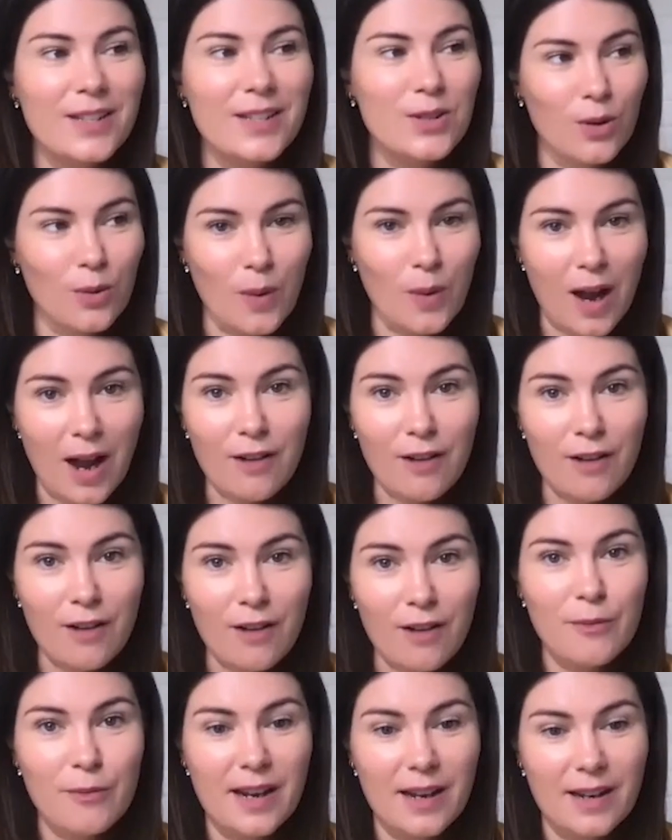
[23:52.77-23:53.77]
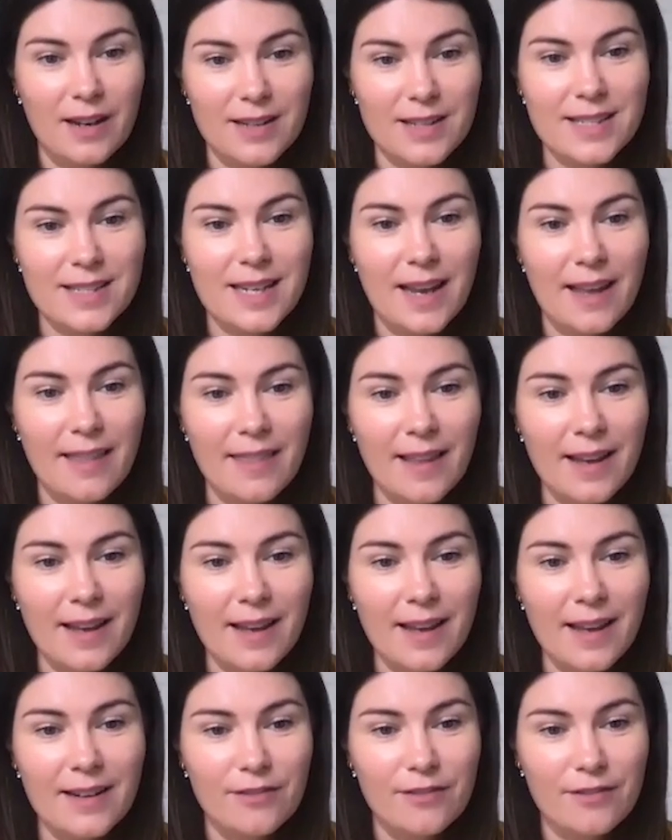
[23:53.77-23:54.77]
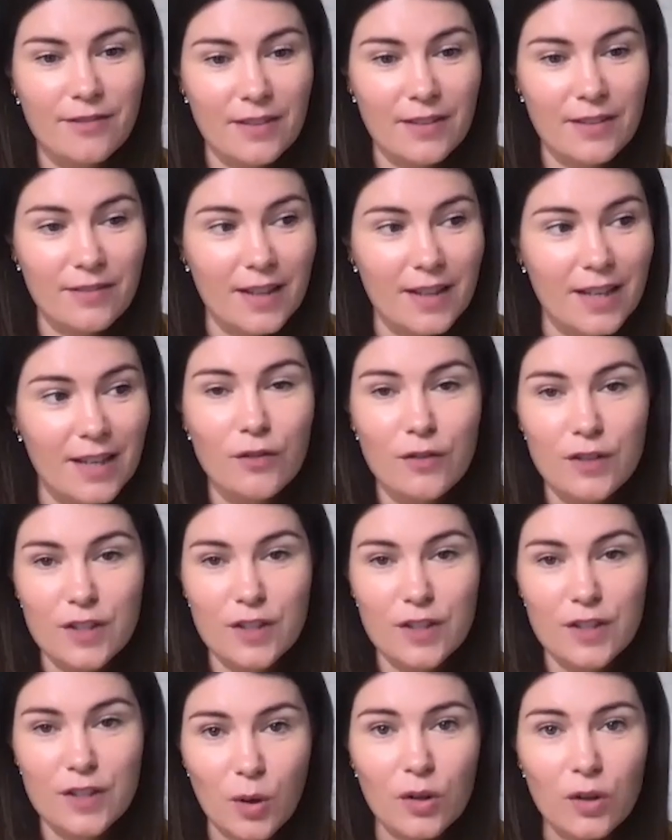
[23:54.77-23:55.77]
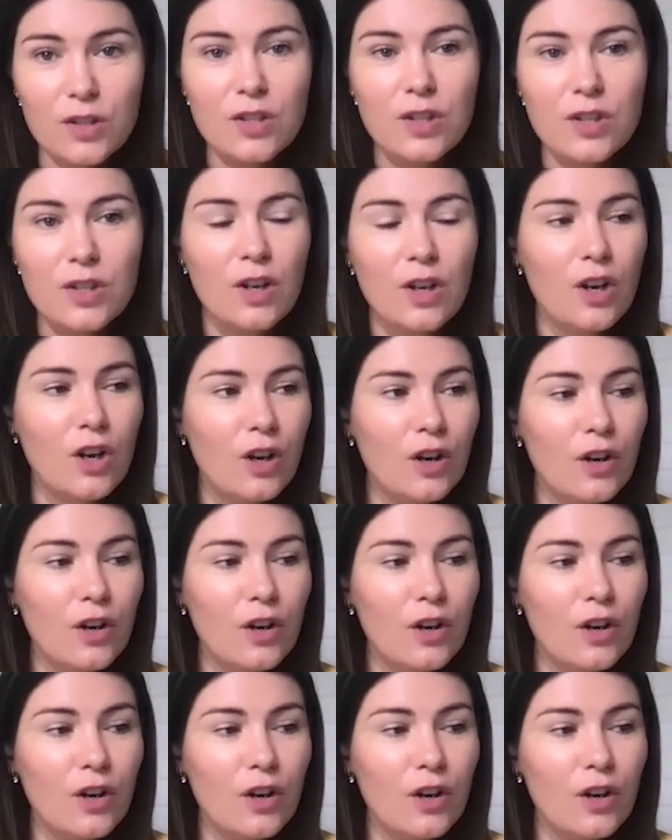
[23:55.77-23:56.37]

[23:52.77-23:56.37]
It took a while for me to understand that if they don't respond,